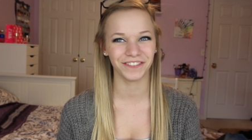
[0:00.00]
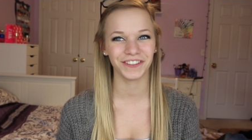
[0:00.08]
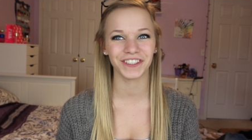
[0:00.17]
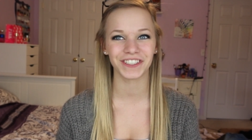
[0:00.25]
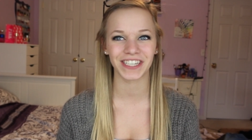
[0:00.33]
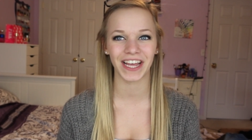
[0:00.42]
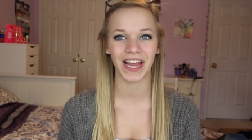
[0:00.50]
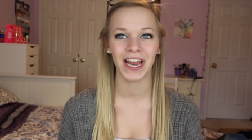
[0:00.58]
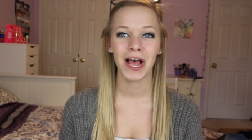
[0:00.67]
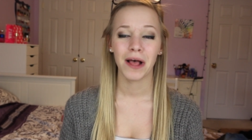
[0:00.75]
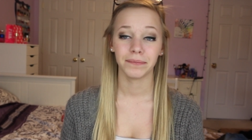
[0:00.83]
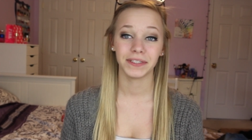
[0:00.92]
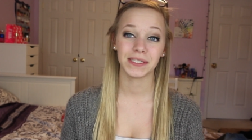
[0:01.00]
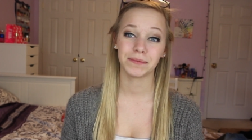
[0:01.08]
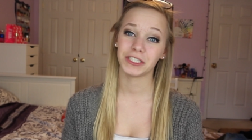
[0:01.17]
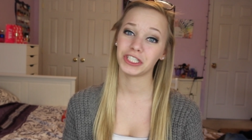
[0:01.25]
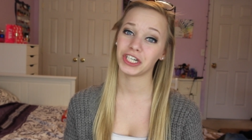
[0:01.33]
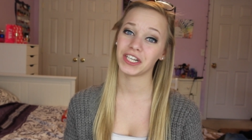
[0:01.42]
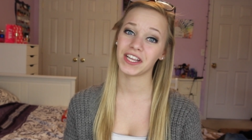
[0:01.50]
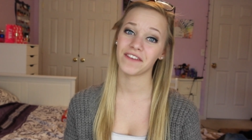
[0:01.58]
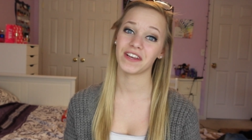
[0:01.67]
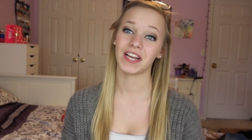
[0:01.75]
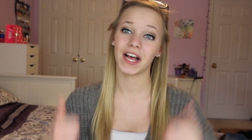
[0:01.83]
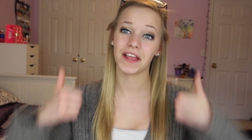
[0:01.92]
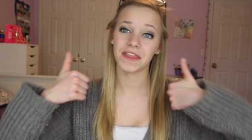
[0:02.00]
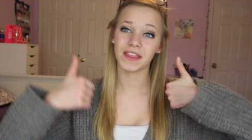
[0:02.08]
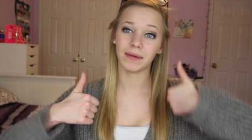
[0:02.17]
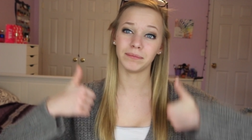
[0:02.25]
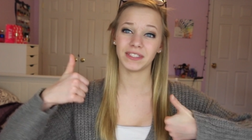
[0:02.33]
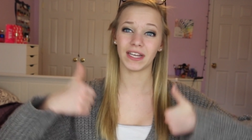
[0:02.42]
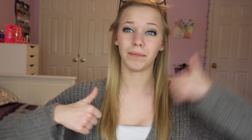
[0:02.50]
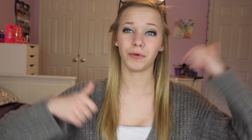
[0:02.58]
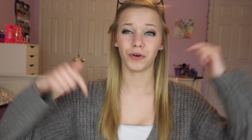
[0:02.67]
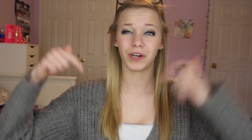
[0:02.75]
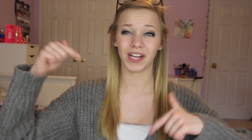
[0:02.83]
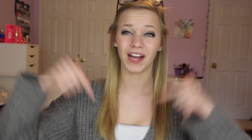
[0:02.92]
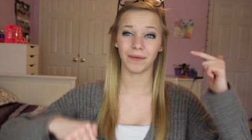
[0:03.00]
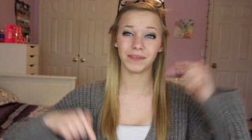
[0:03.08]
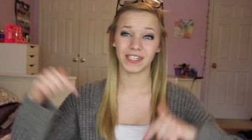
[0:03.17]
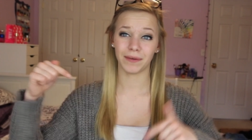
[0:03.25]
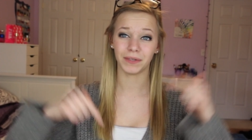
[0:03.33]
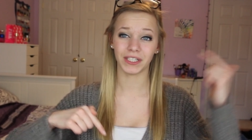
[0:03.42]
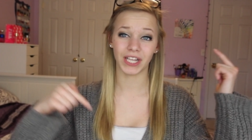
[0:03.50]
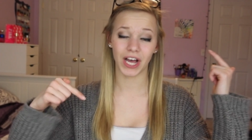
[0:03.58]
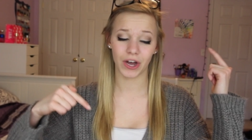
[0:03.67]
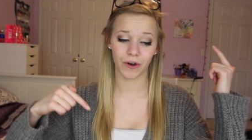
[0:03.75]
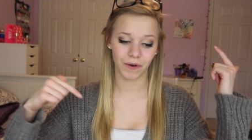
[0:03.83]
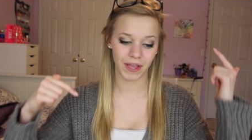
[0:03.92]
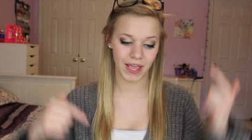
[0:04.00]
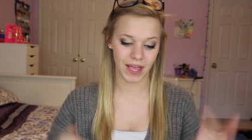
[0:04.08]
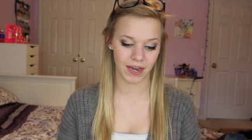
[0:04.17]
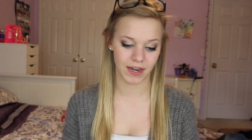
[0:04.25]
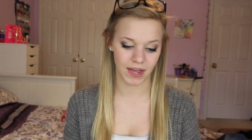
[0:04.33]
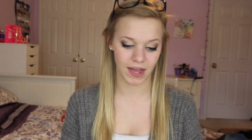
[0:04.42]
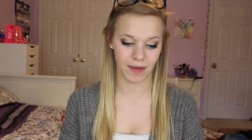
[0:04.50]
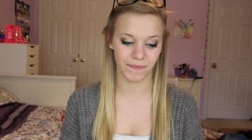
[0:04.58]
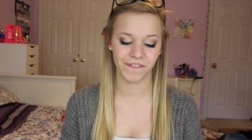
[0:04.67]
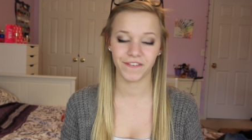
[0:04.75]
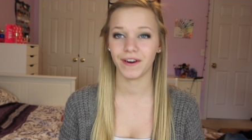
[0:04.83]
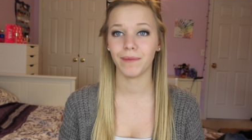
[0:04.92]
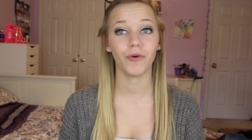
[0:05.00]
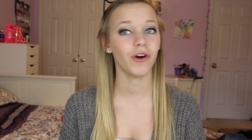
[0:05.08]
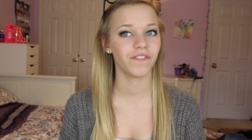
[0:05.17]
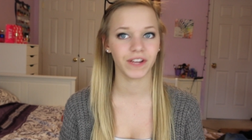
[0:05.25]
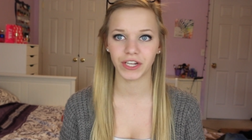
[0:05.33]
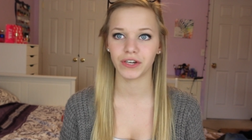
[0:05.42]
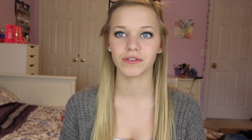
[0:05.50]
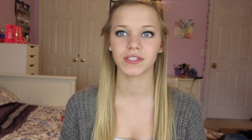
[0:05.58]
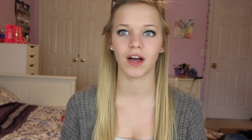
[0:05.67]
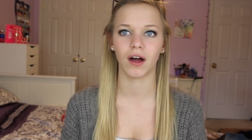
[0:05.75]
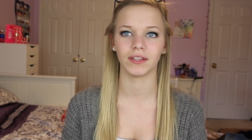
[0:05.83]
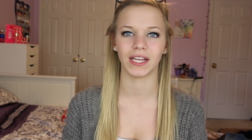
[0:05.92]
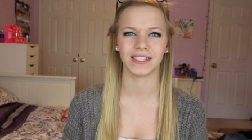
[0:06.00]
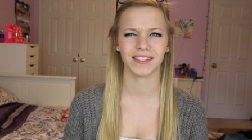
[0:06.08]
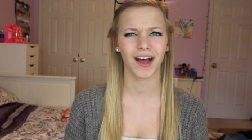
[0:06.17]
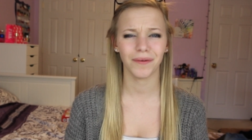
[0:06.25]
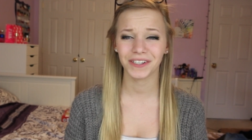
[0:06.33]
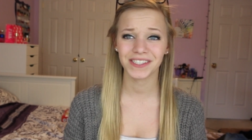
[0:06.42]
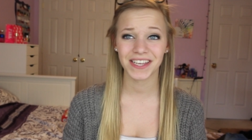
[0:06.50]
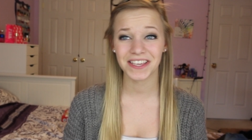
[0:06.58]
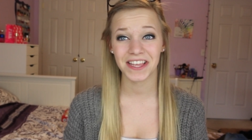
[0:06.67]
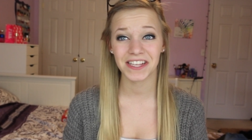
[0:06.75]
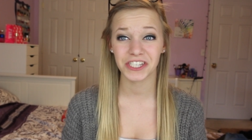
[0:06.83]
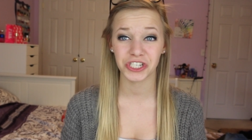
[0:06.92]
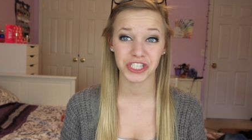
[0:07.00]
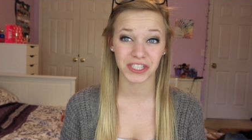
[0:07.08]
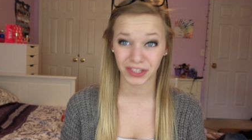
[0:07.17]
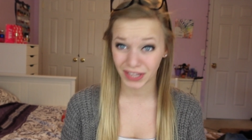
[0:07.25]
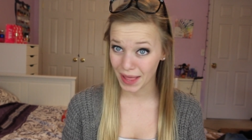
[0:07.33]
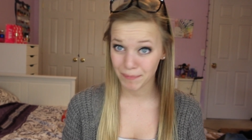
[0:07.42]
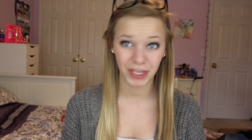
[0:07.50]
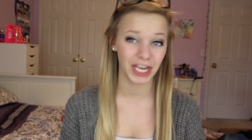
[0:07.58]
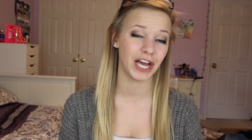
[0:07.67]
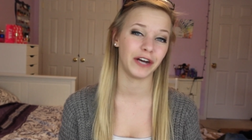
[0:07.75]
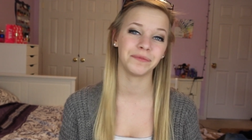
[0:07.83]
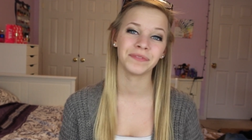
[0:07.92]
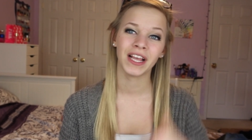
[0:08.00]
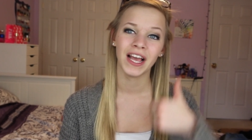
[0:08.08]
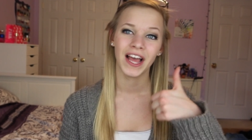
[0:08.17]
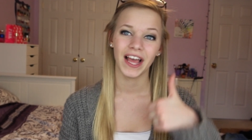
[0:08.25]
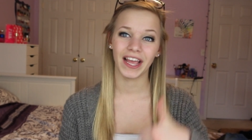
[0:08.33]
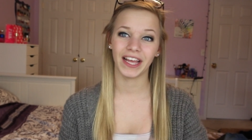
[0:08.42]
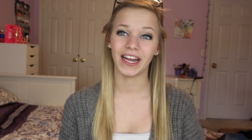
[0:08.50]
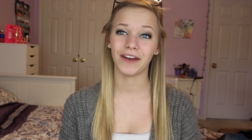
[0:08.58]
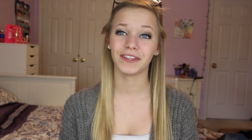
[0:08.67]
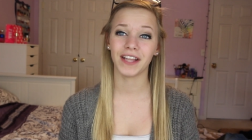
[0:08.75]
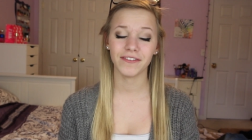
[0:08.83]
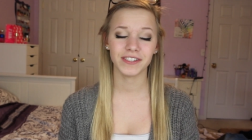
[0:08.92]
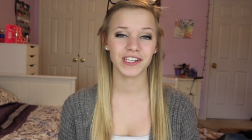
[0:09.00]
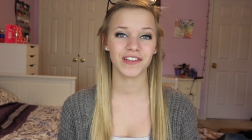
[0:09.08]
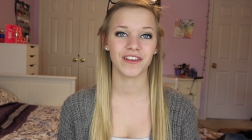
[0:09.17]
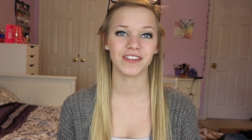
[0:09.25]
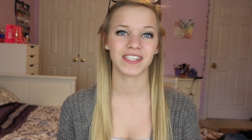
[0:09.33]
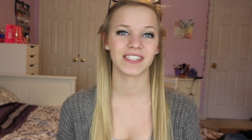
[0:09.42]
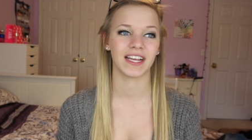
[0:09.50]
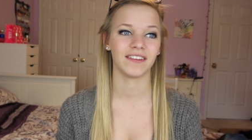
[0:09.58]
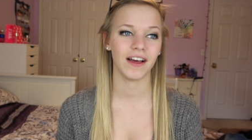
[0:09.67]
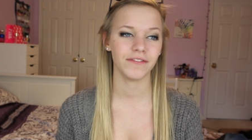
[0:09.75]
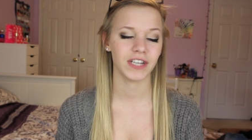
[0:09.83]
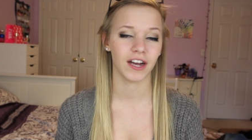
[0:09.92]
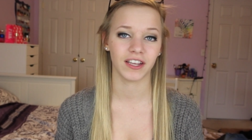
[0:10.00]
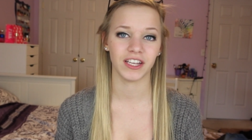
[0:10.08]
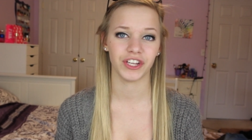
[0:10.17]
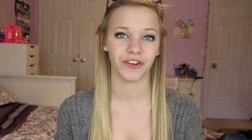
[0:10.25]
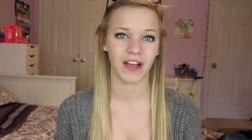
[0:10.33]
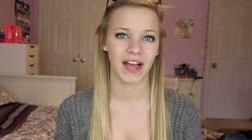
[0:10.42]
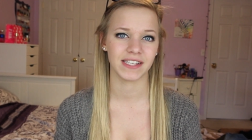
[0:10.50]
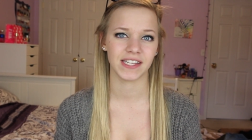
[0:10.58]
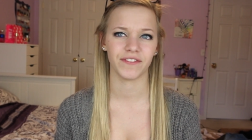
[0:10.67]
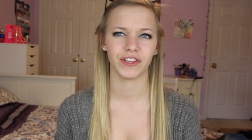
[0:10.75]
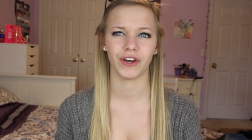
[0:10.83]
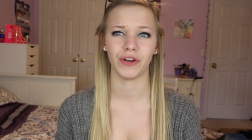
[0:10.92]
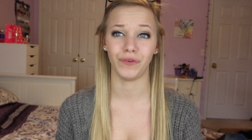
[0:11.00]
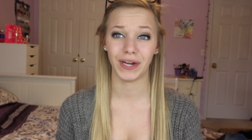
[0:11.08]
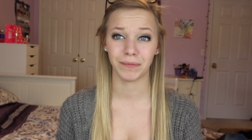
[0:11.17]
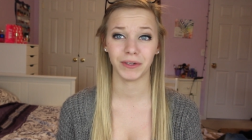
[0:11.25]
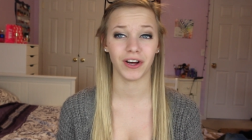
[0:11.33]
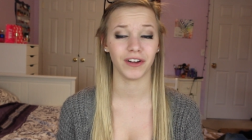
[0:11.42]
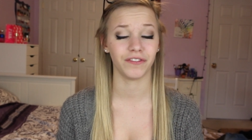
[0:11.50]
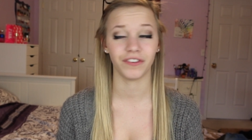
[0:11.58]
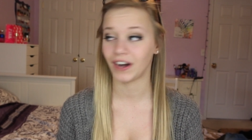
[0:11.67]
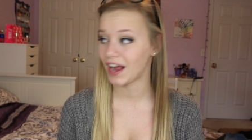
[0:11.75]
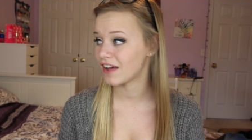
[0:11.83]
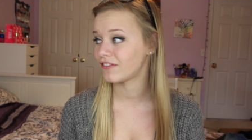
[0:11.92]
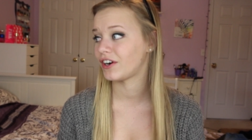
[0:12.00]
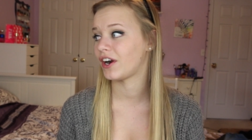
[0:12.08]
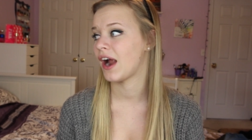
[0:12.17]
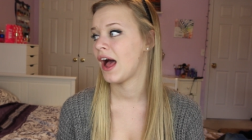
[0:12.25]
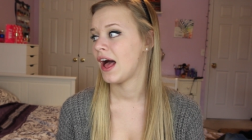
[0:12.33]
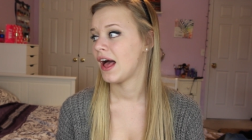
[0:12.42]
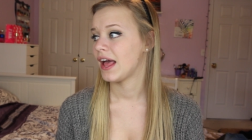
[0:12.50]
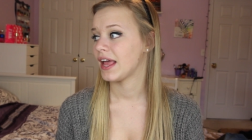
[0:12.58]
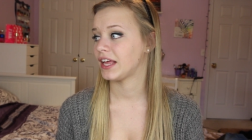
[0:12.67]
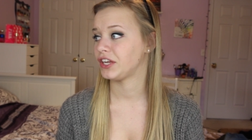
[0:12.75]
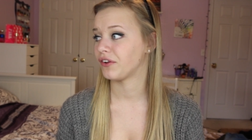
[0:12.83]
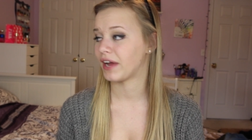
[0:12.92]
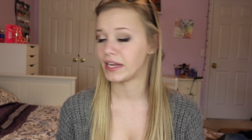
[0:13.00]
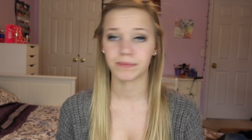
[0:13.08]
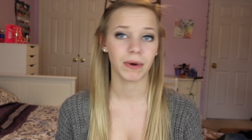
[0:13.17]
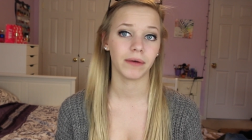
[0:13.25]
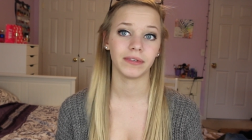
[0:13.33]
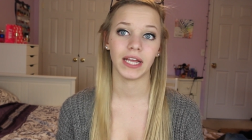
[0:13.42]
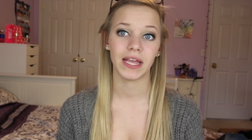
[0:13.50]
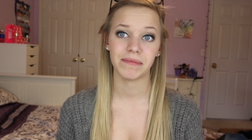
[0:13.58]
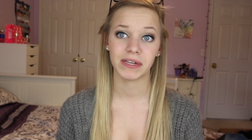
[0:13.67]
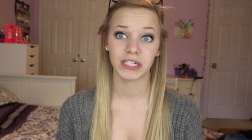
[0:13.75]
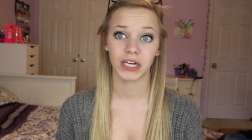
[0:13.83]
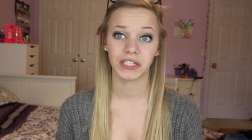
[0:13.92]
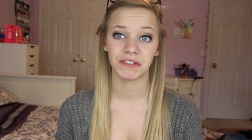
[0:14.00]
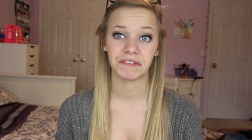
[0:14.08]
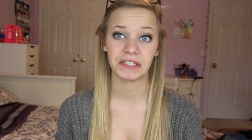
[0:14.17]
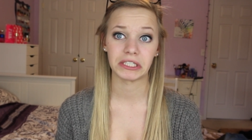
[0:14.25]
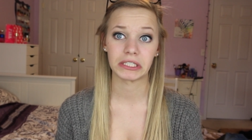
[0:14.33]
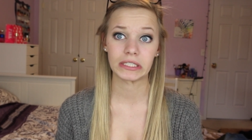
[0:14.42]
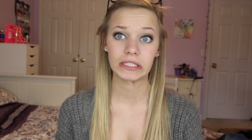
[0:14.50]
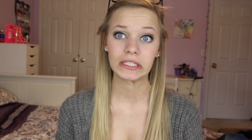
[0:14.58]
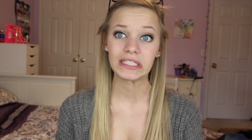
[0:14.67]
if you did, please be sure to give it a thumbs up or comment down below and um, if you want more videos on like topics like this, just let me know. And I would love to do this because I love talking to you guys even though I ramble on forever and you guys probably hate my talking videos.